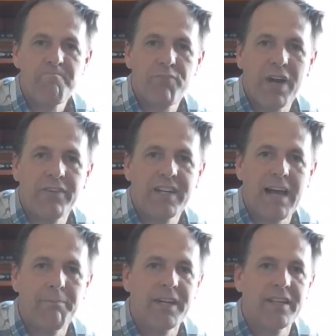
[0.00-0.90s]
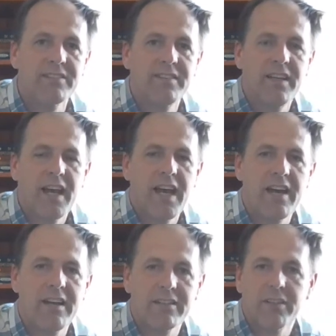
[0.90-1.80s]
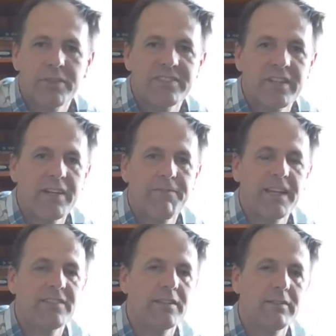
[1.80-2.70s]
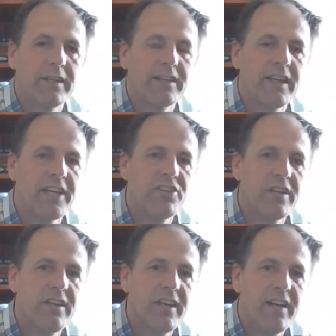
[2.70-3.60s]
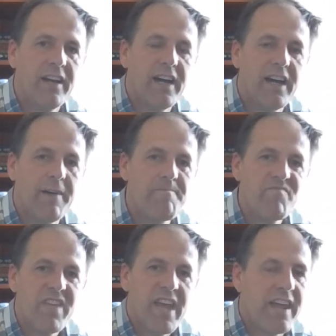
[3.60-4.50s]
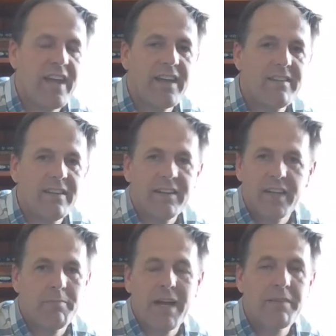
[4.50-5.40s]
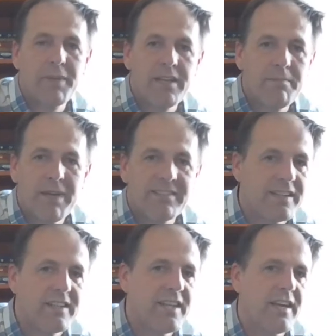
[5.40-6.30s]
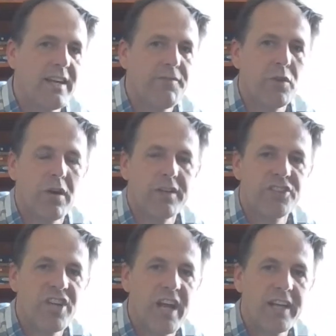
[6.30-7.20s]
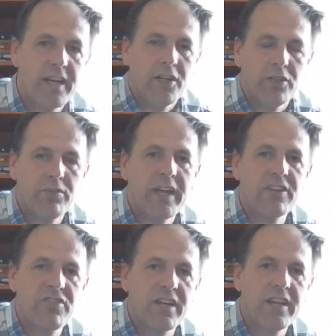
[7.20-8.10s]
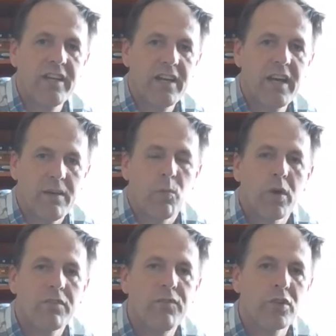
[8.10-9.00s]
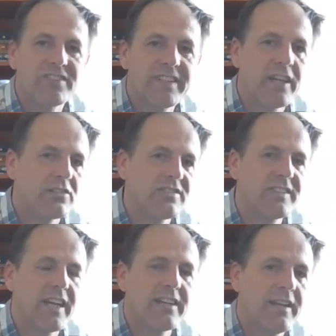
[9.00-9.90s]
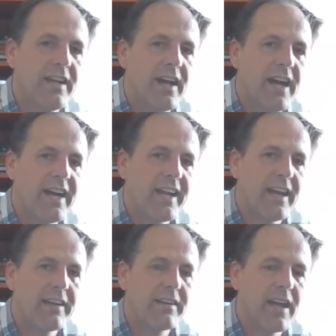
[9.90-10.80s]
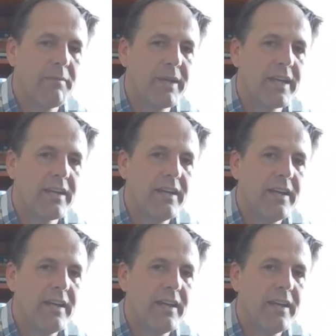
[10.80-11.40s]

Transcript: Private companies are increasingly facing regulation. And it might be the best idea if you are in China to actually work for a state-or-state aligned company.